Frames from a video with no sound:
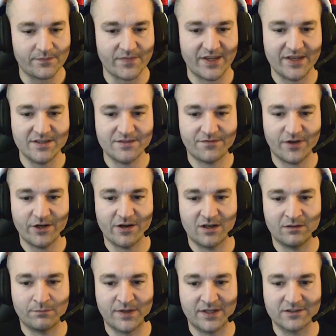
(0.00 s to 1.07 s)
His Fire
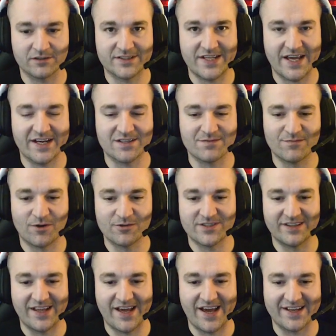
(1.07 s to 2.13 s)
Elemental tanked most
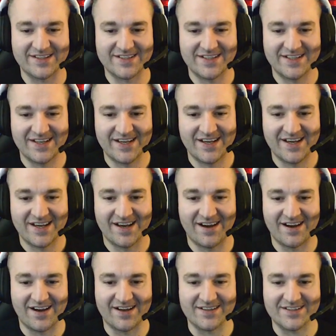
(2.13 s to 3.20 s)
of that.
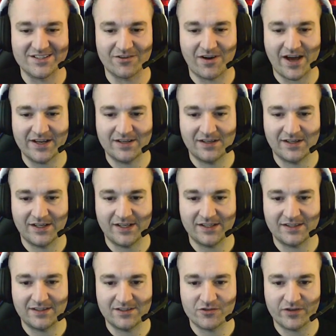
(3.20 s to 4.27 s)
So I get
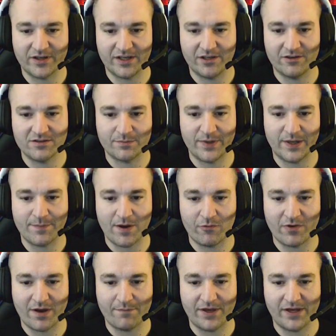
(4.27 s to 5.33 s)
the trait here to make my
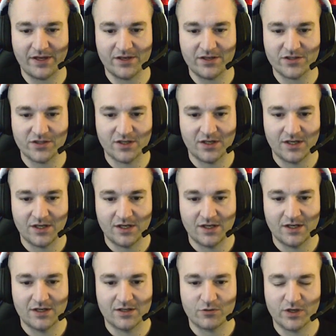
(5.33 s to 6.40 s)
rampage
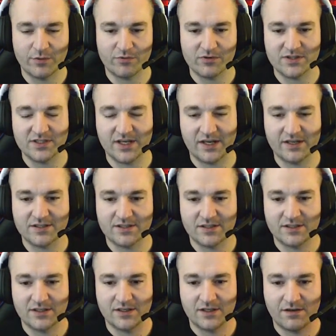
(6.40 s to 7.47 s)
20%
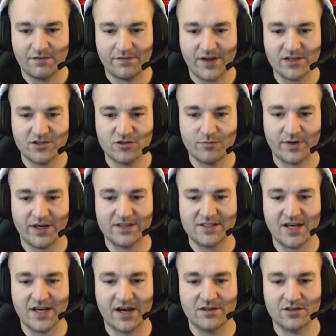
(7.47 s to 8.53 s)
faster, but I
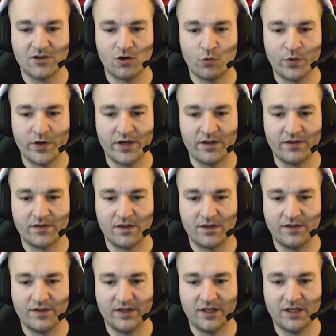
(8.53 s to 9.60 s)
decided to go with
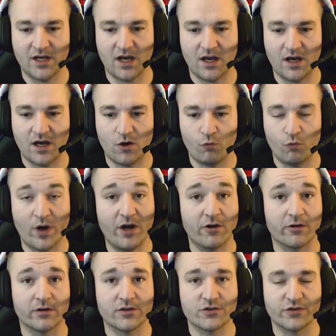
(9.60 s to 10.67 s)
the
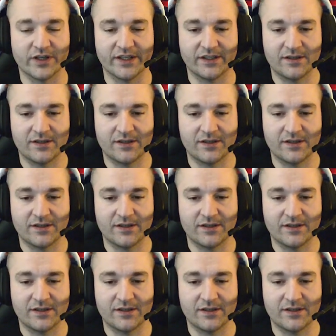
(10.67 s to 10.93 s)
rare trait,